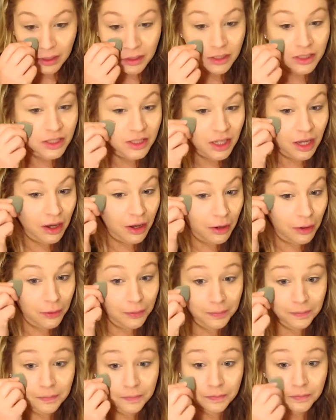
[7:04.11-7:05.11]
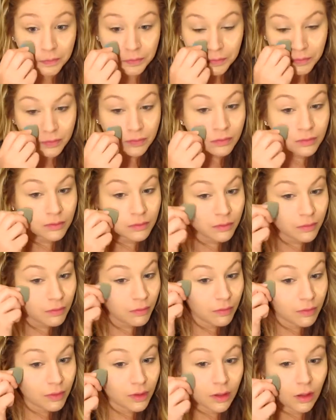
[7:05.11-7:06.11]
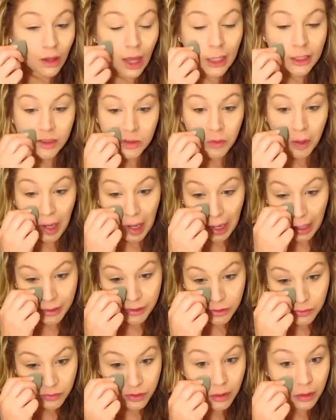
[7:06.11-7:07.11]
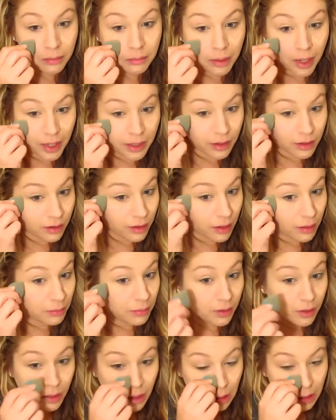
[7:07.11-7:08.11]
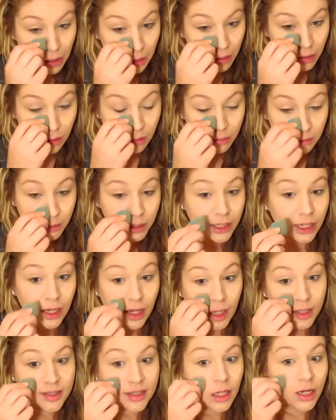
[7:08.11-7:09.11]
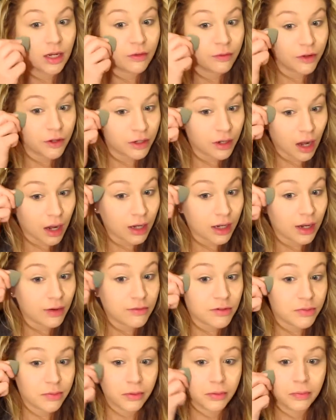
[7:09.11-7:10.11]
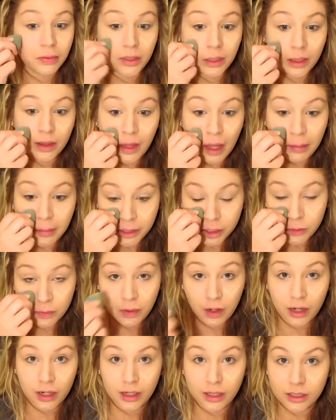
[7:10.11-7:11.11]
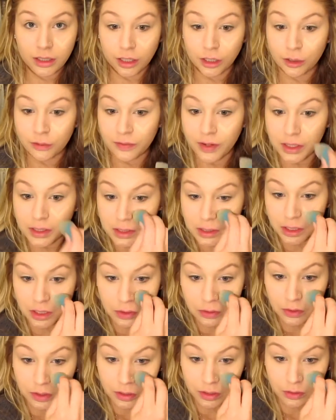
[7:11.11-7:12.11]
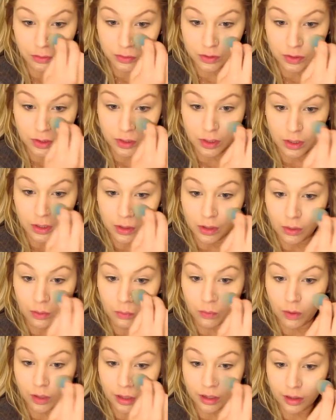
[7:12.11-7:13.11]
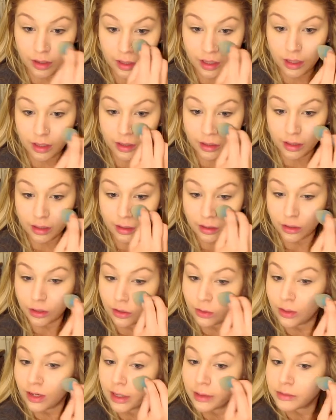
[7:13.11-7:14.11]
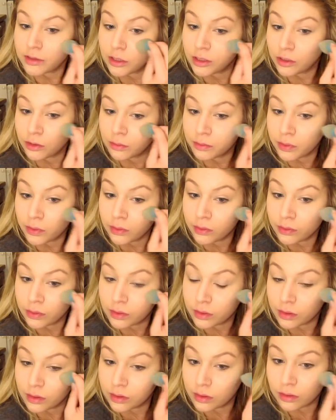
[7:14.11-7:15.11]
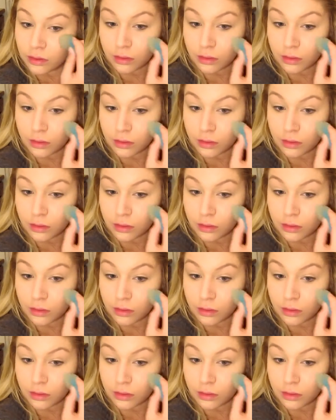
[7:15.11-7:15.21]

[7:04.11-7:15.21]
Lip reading: So that's why I do combine them. But like I said, if you're not comfortable putting that much product on your face, then you can use one or the other. You don't have to do both.